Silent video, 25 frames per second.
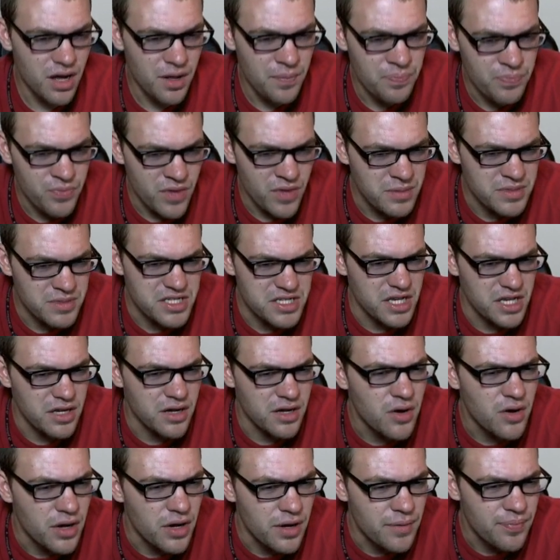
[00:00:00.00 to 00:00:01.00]
Let me see,
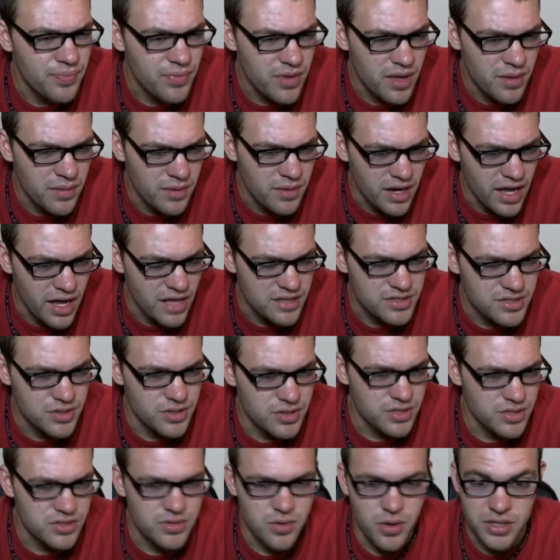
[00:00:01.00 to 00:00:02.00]
hold on, I'm going to answer
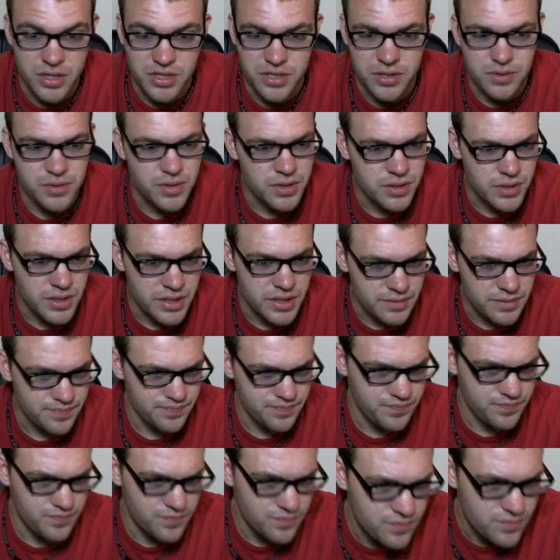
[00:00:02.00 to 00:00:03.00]
this question real quick.
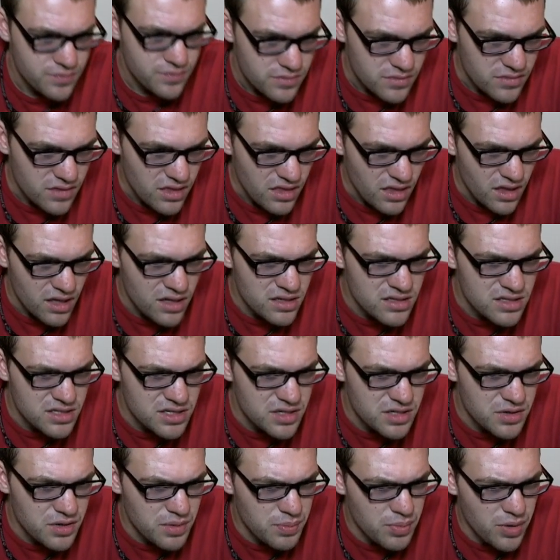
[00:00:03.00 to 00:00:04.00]

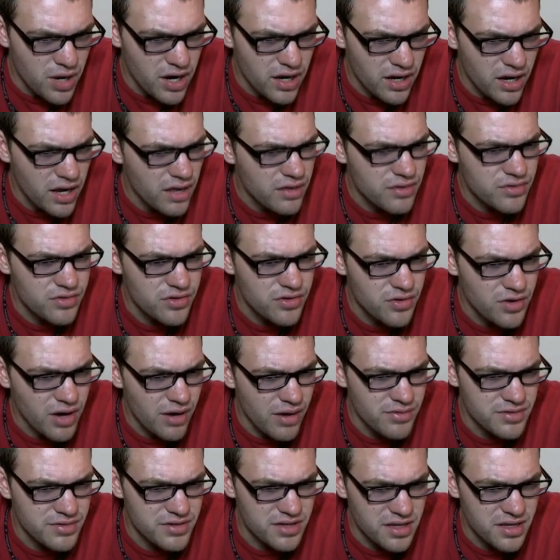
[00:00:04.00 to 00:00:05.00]
You're the product Halo 2,
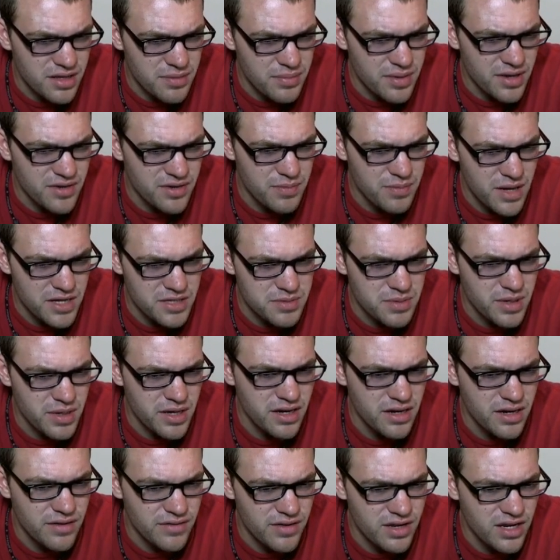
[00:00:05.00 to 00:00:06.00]
obviously the best
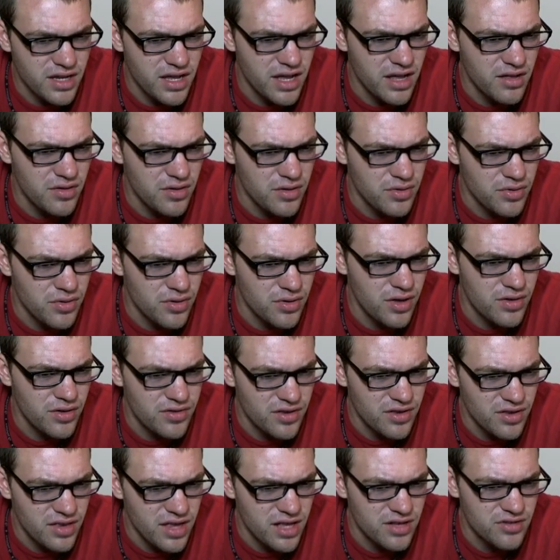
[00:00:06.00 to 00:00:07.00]
matchmaking of any Halo.
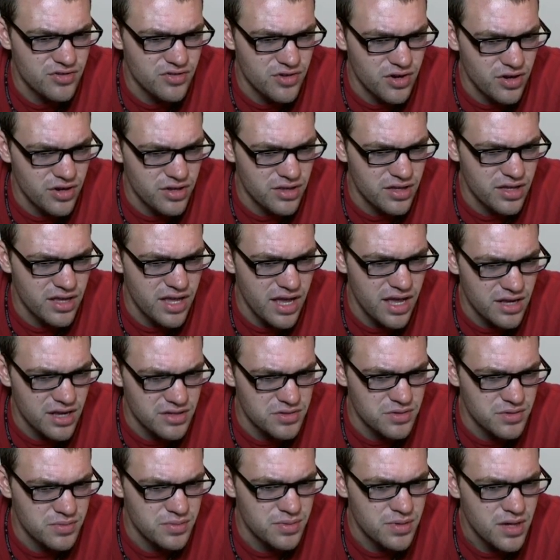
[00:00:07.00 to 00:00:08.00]
Thoughts on that drawing the
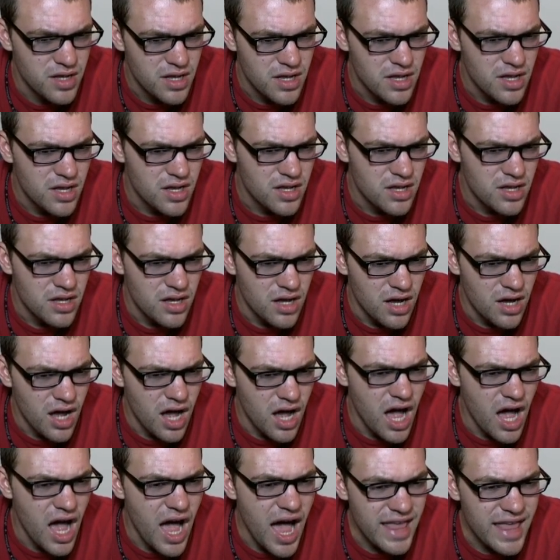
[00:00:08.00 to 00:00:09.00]
casual?
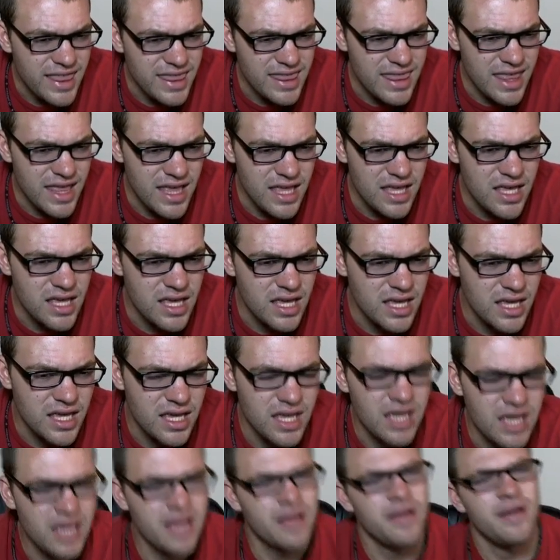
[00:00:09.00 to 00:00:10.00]
I think,
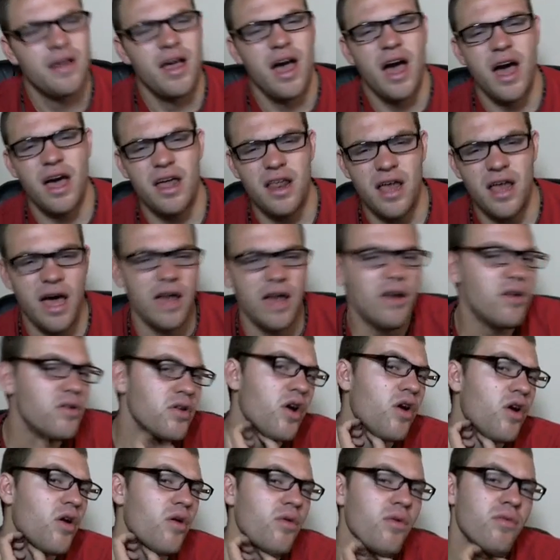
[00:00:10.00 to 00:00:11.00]
I don't
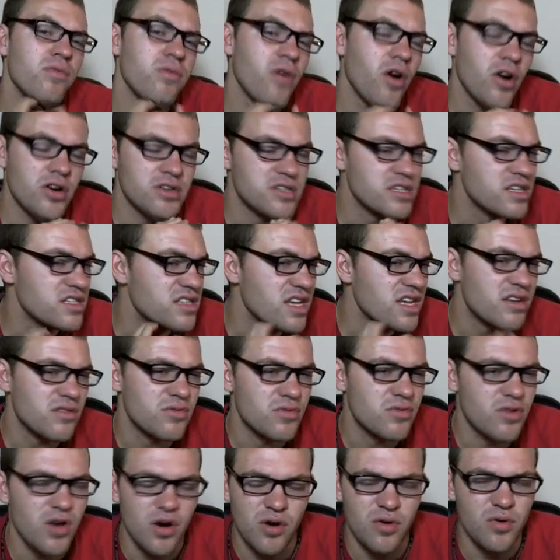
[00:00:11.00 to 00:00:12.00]
know, Arsonist, I
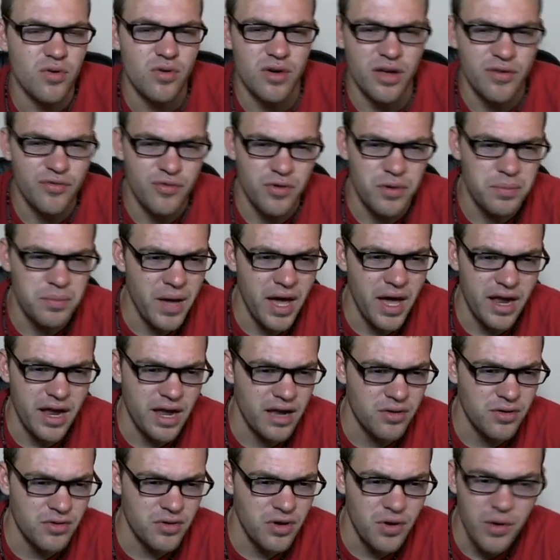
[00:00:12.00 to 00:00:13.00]
don't know if we're back, I
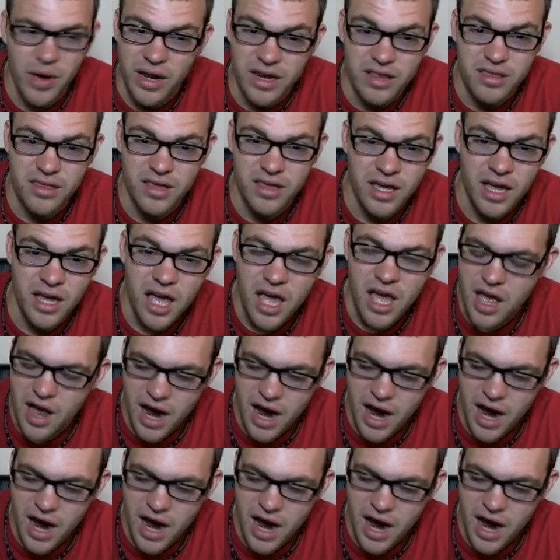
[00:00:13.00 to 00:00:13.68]
don't know anything.